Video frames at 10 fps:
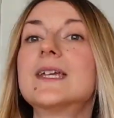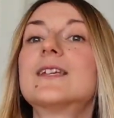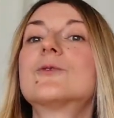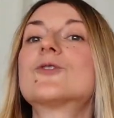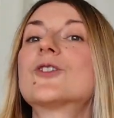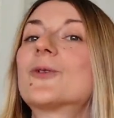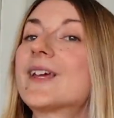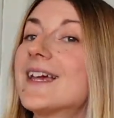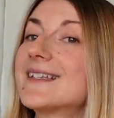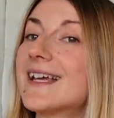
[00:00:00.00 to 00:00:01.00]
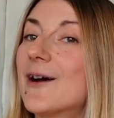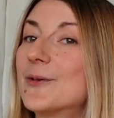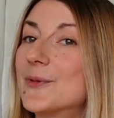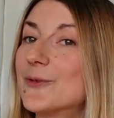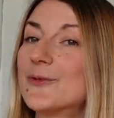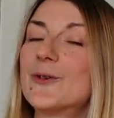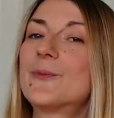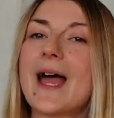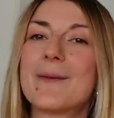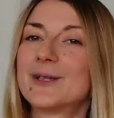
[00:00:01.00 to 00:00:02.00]
me to showcase our beautiful
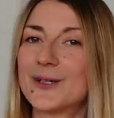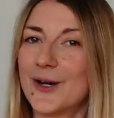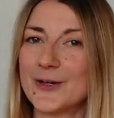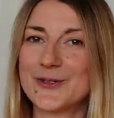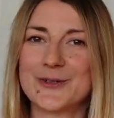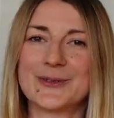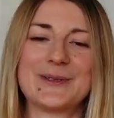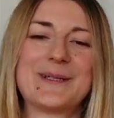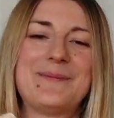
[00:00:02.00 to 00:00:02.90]
Pamela card jewelry